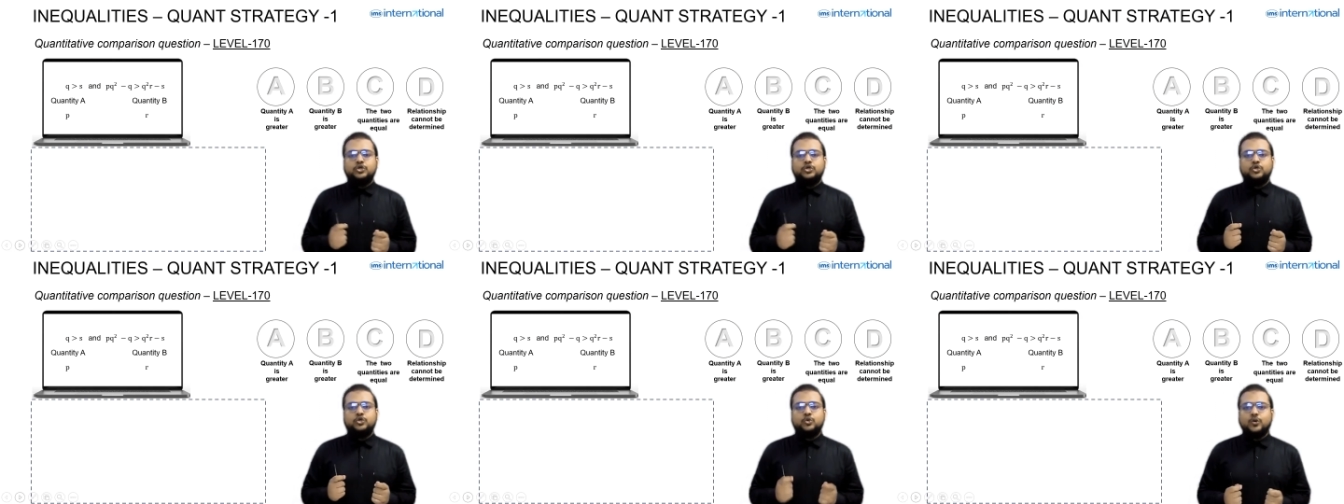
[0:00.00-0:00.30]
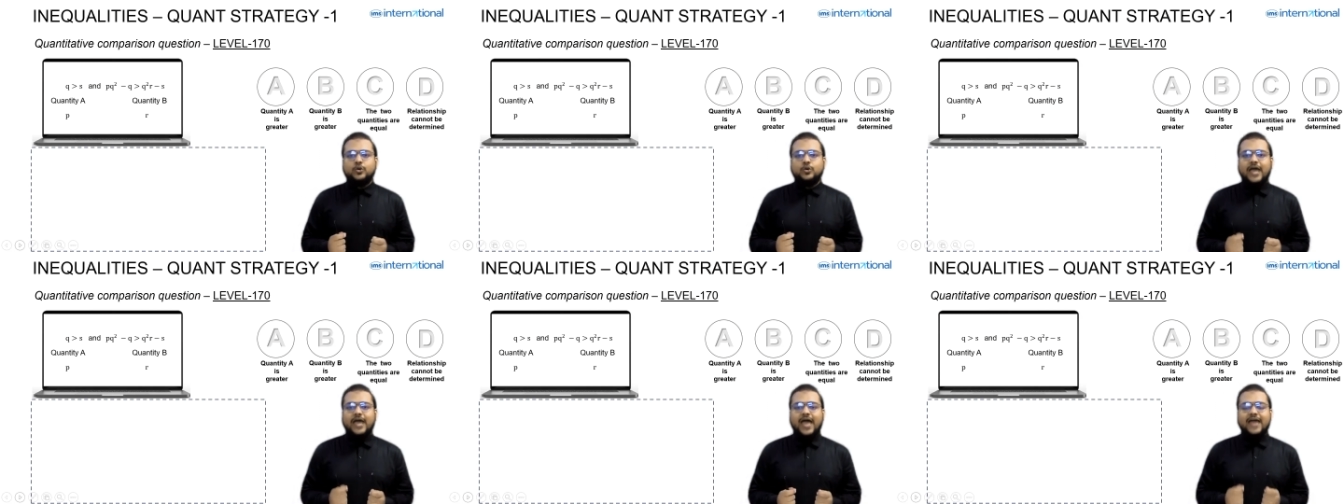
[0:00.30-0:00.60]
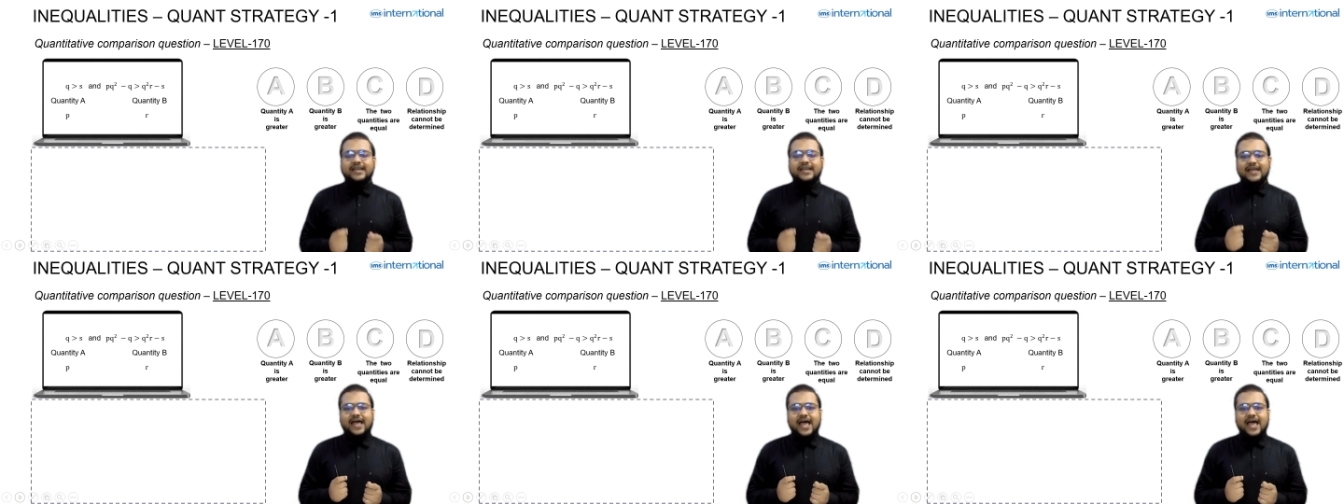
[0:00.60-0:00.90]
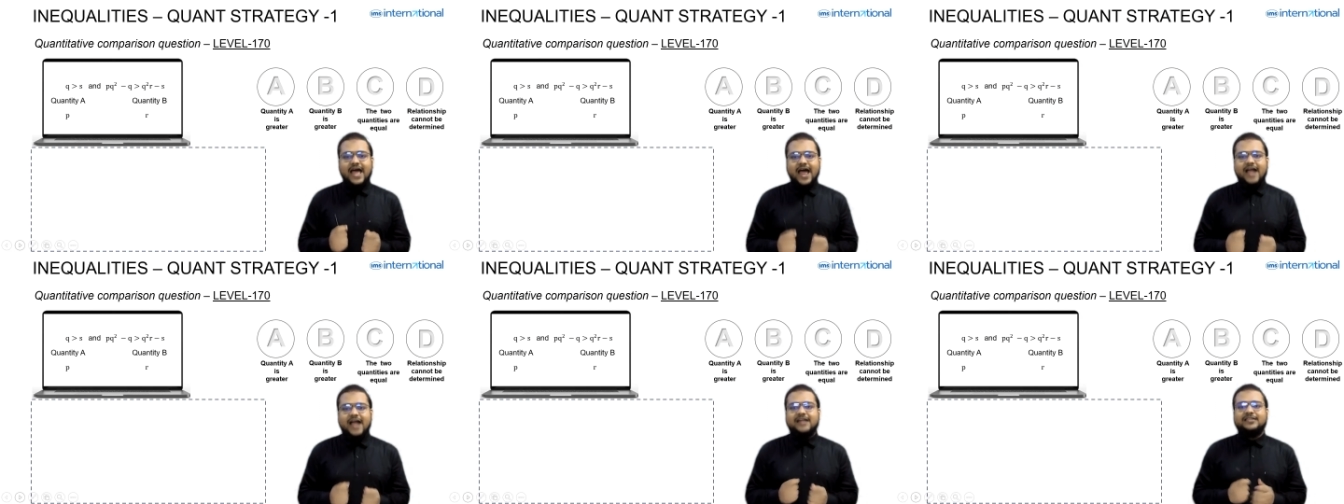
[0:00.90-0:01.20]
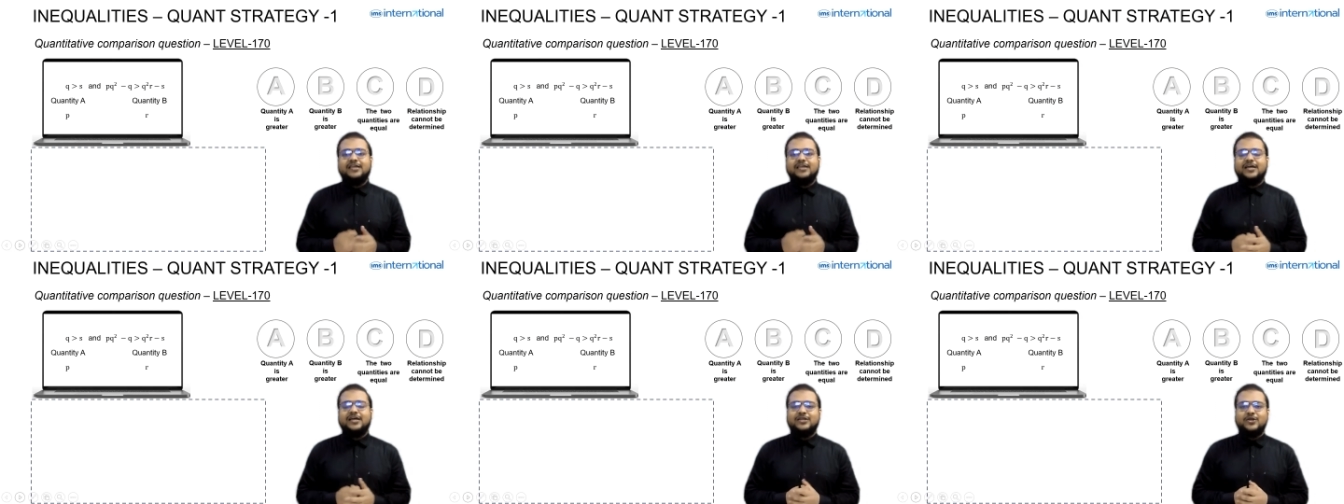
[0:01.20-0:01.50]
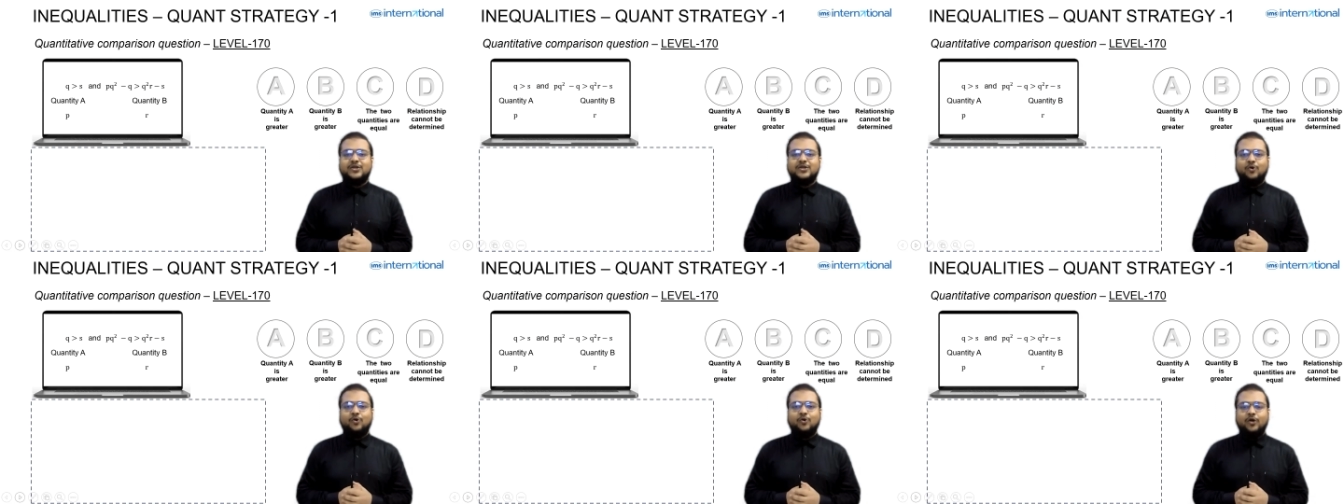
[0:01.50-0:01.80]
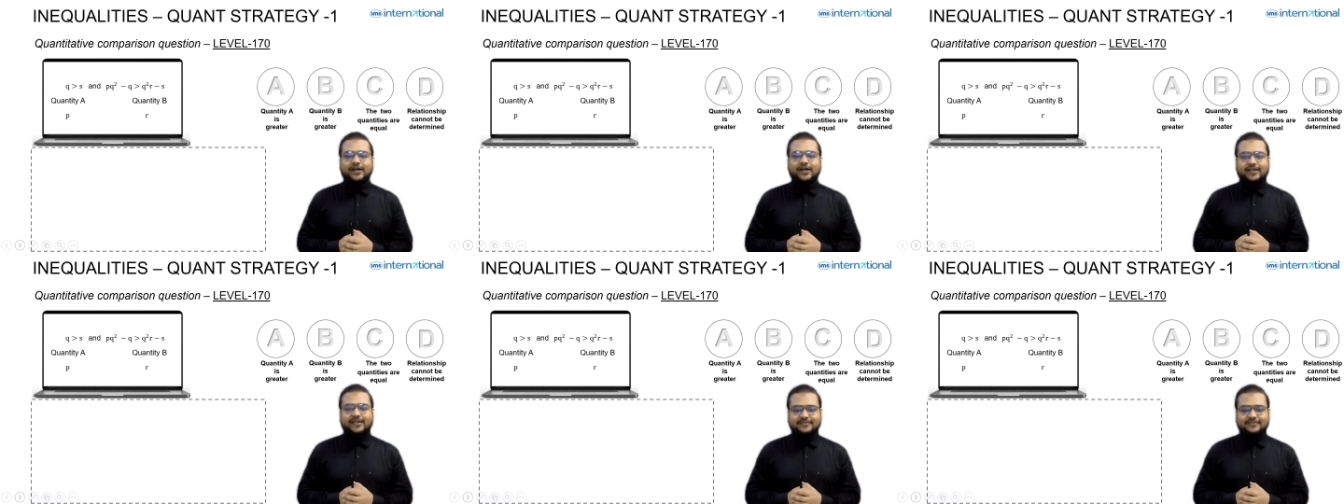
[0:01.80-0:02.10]
you can add the
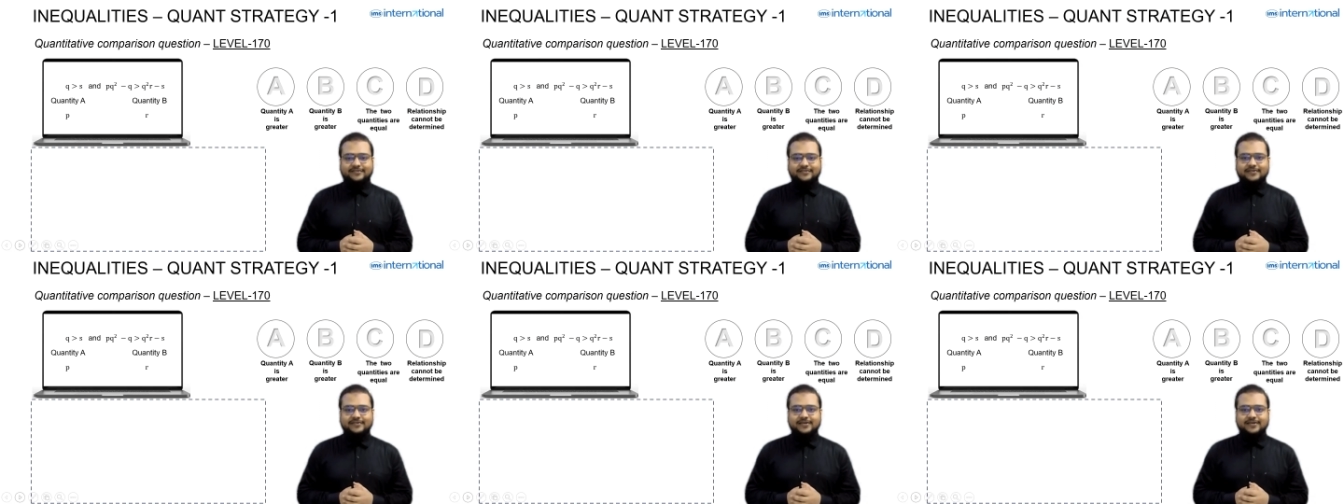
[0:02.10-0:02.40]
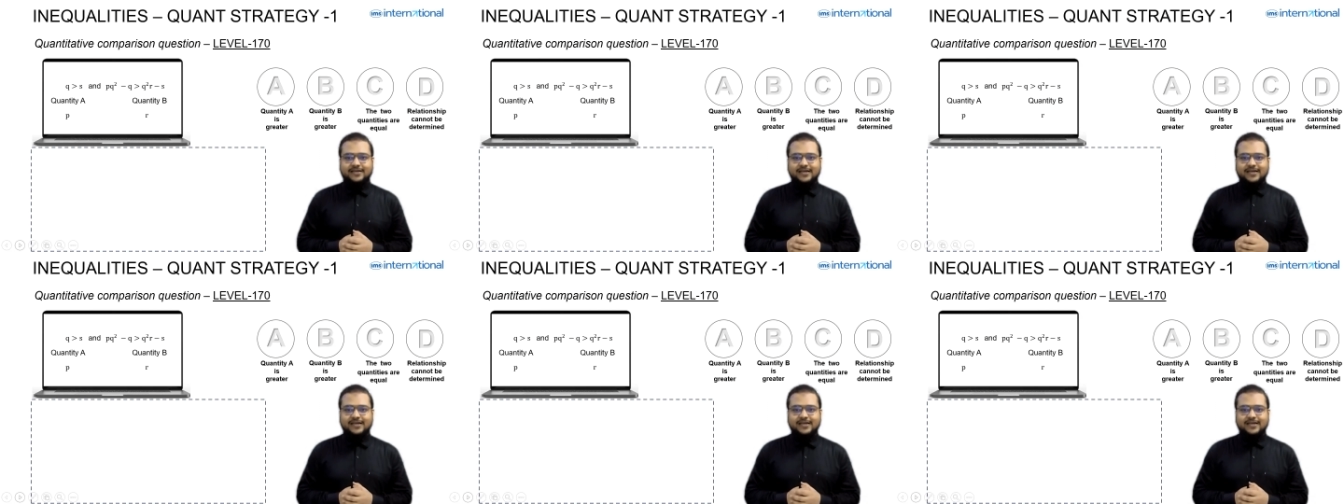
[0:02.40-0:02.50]
inequalities.